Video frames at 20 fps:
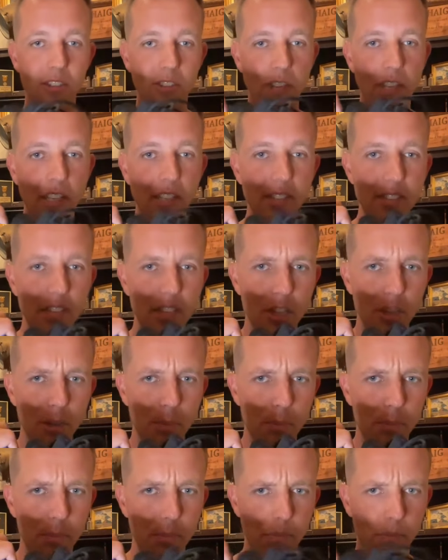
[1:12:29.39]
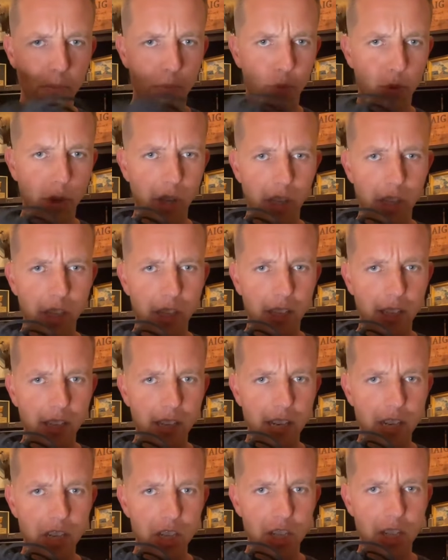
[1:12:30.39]
So you can see they're in really good
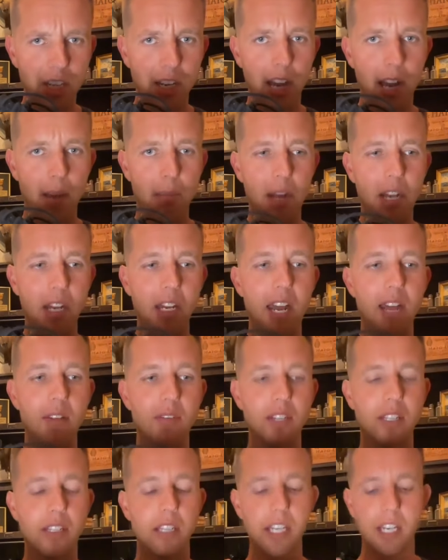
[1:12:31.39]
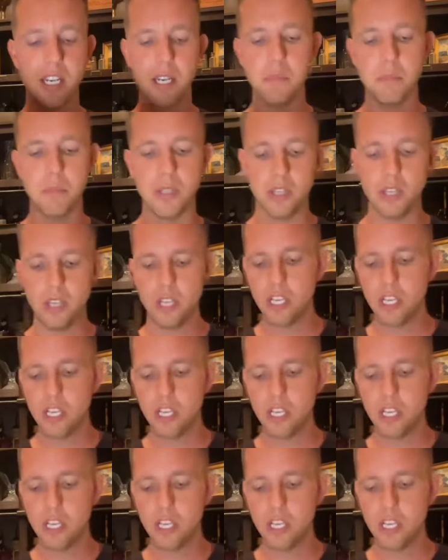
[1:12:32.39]
condition. I'm not going to have to clean them.